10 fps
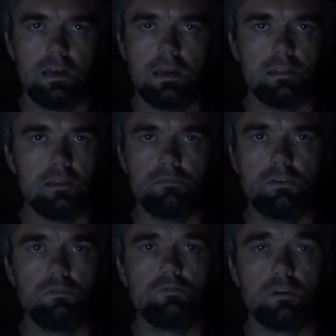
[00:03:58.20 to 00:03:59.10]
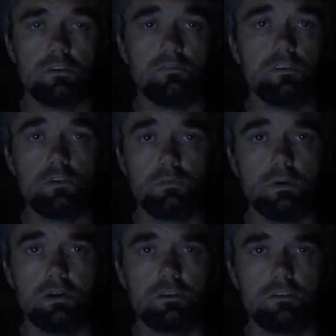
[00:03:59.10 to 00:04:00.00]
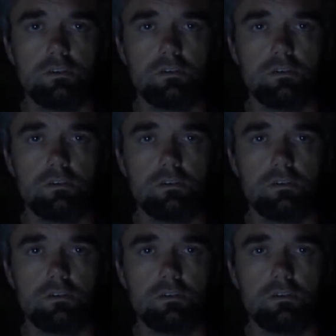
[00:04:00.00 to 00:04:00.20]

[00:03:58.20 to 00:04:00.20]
I love you very, very much.